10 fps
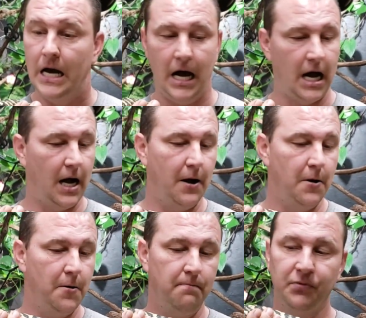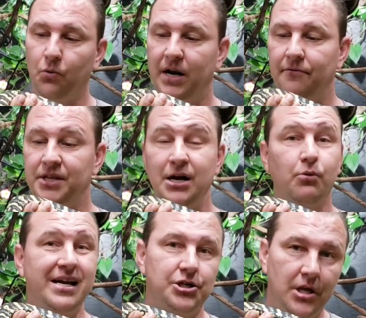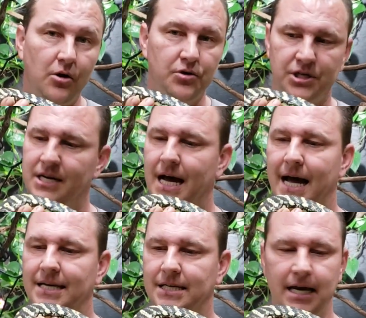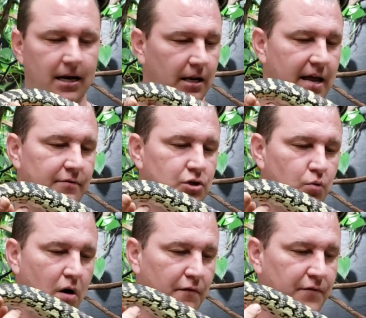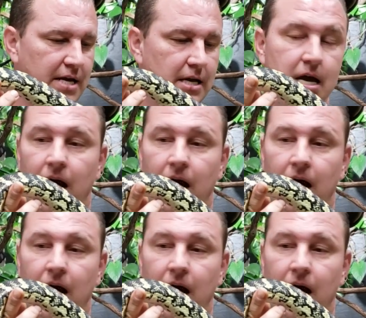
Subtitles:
they reach those 9, 10, 11, 12 feet.